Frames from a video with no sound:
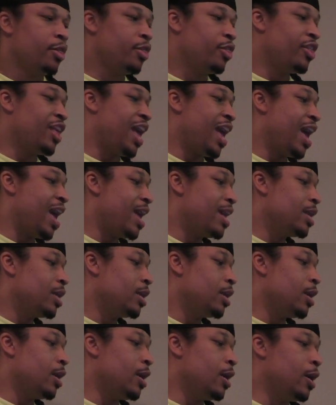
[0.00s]
that
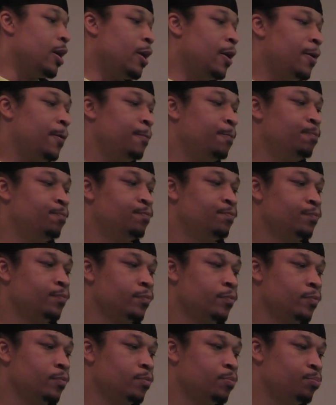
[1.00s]
um,
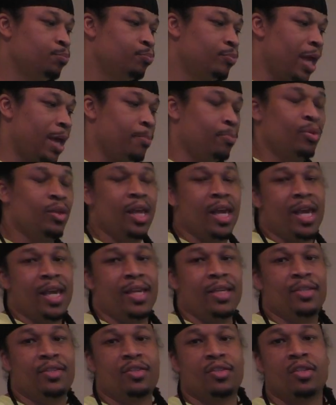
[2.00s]
that
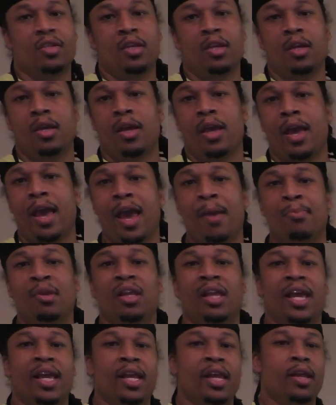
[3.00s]
plays
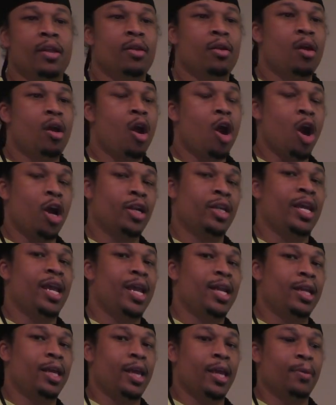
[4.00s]
emulated
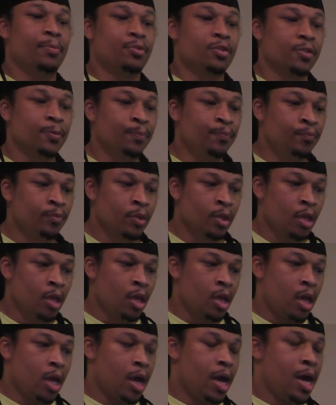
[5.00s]
arcade games.
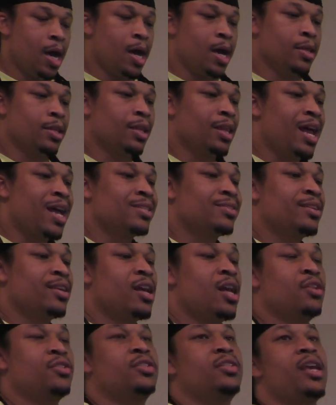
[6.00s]
Uh, the last
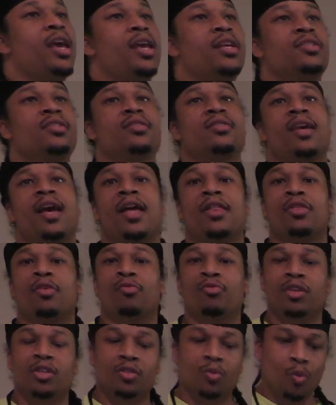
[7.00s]
thing I'll say is, is that the
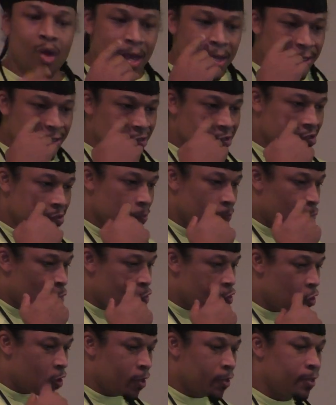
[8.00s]
reason why this is
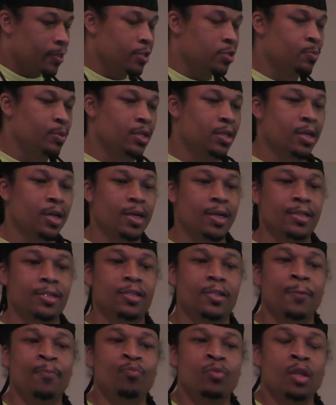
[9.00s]
important is
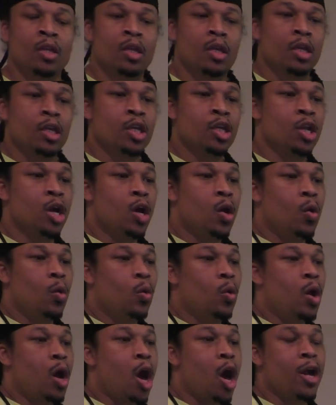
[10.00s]
because, you
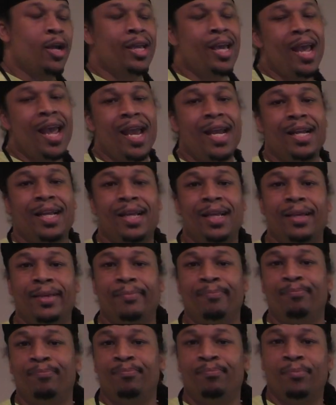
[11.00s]
know, arcade
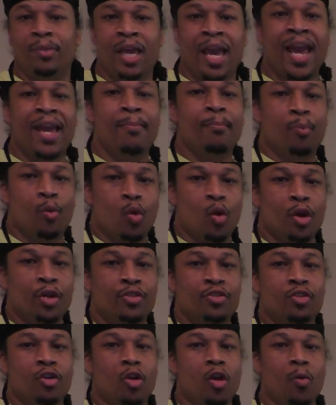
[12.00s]
game
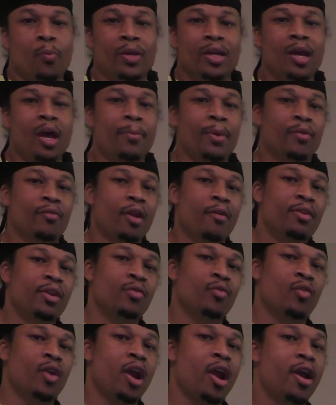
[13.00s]
boards are becoming
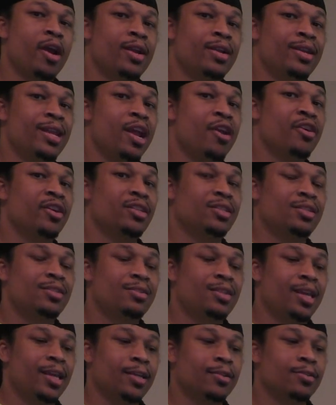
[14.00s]
very rare and near
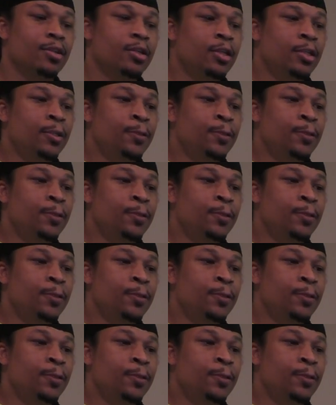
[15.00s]
extinct